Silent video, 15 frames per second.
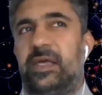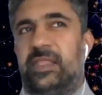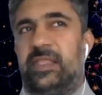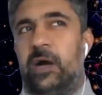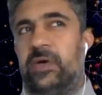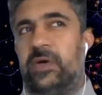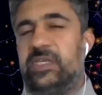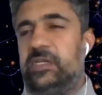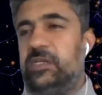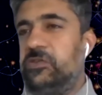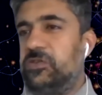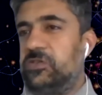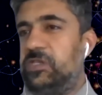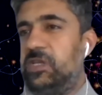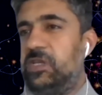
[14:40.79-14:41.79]
that one's an
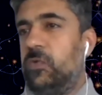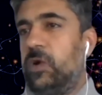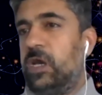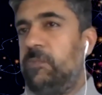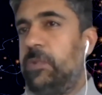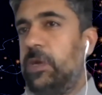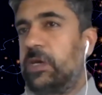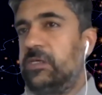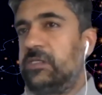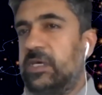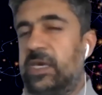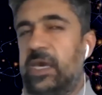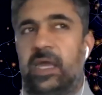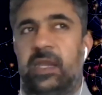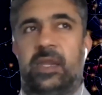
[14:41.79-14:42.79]
interesting one because,
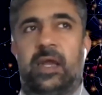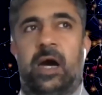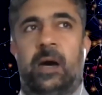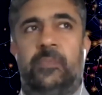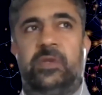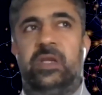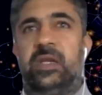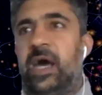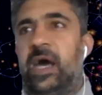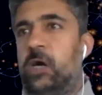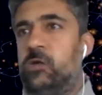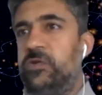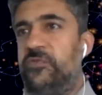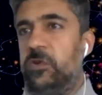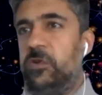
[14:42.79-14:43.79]
again, up till
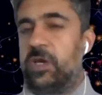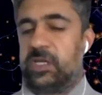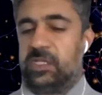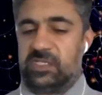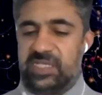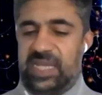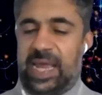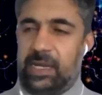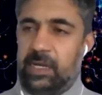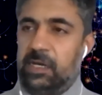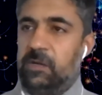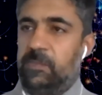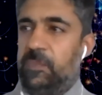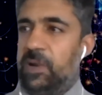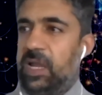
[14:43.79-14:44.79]
now, if you look at the
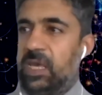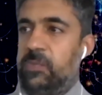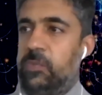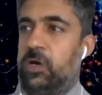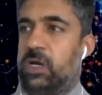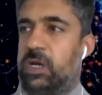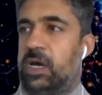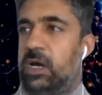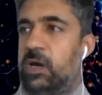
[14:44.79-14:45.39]
standard playbook,